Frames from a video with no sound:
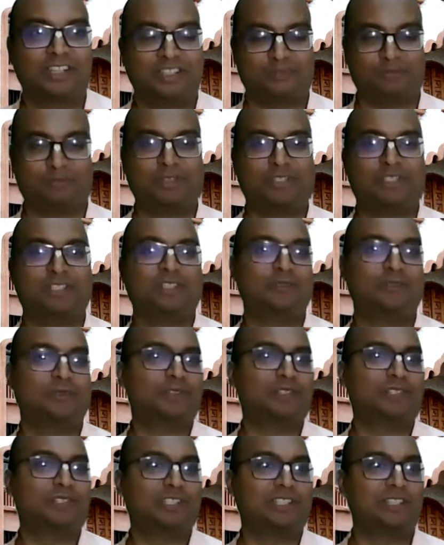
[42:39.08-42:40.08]
And that person
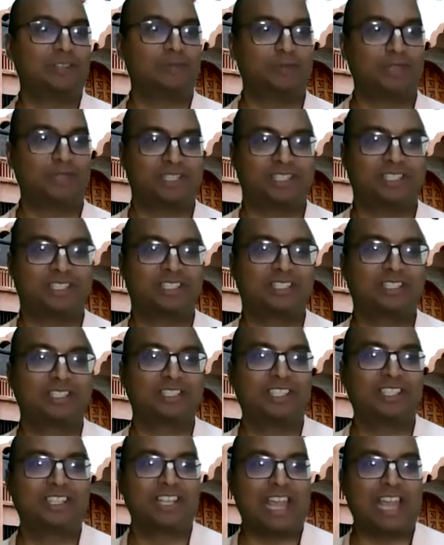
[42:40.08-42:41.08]
was a little bit
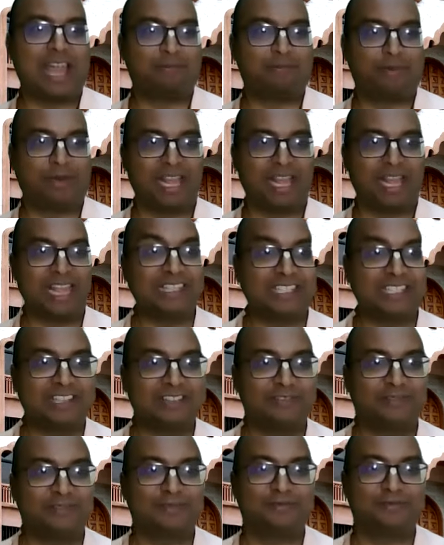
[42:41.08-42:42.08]

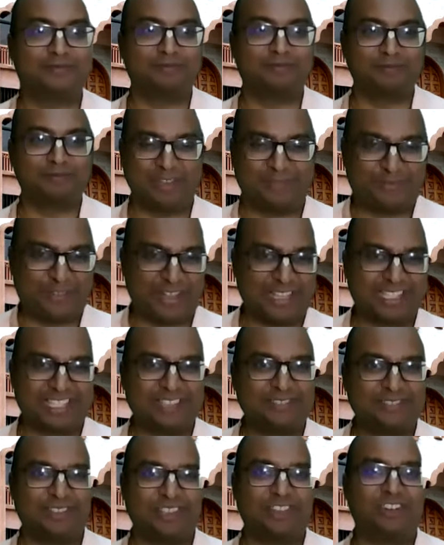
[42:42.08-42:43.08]
apprehensive,
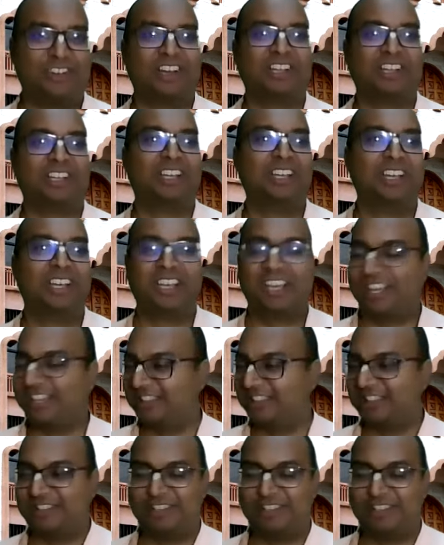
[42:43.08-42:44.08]
defensive, he got.
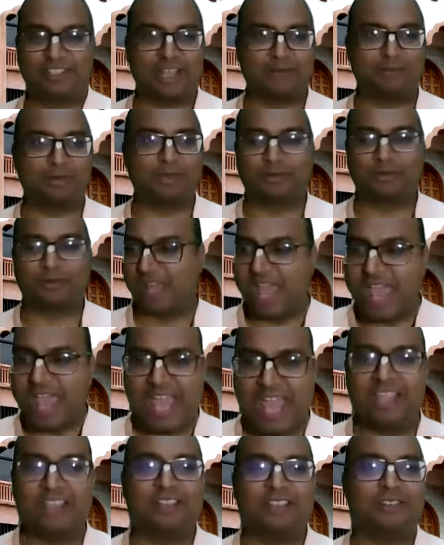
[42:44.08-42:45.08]
And the disciples were,
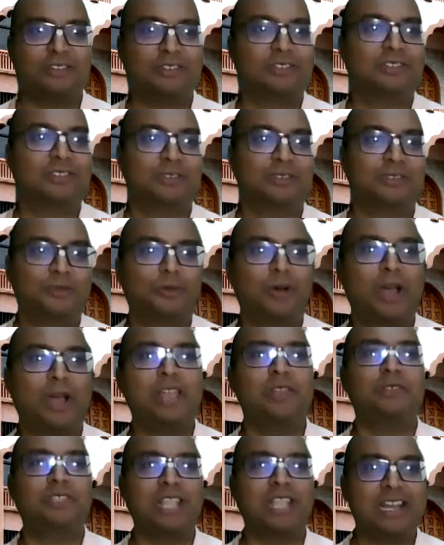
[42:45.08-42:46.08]
hey,
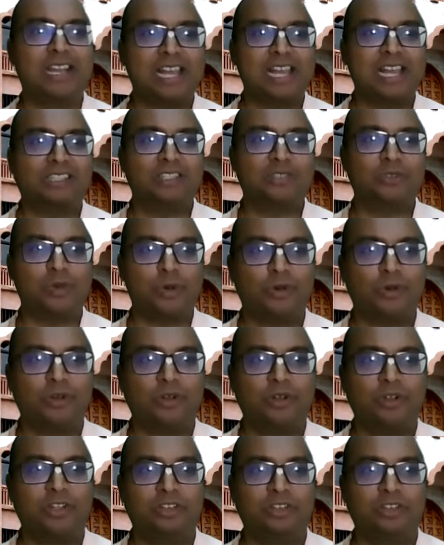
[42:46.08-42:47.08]
why are you saying like this to
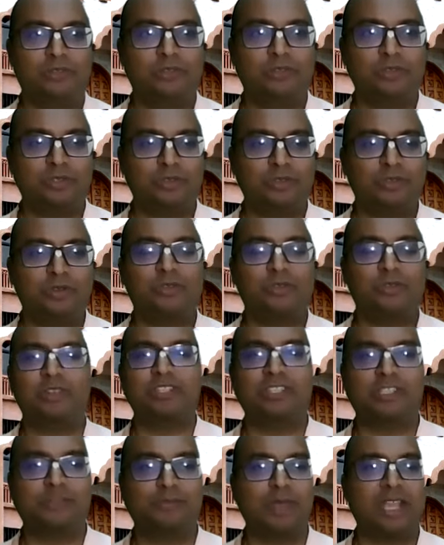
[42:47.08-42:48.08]
our God? Don't you know you
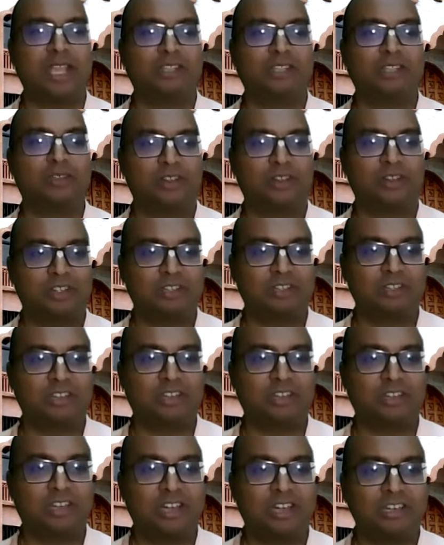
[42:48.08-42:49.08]
respect, you're
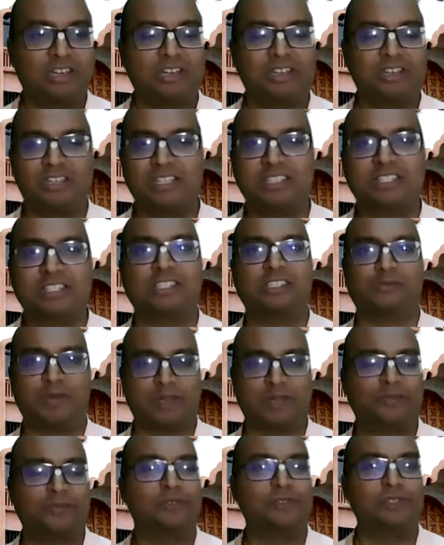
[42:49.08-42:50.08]

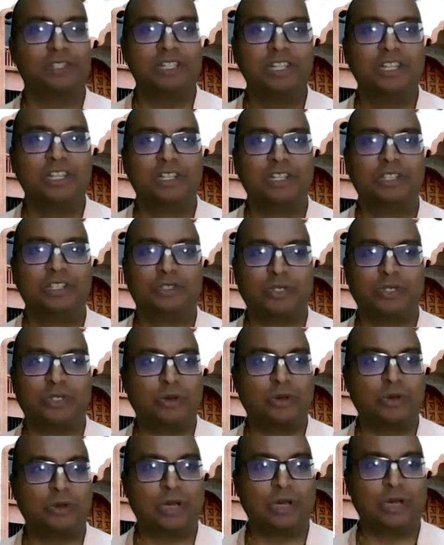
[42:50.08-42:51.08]
disrespectful
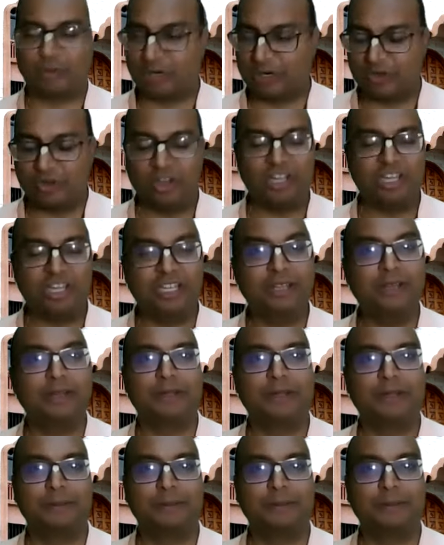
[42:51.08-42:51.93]
to our God?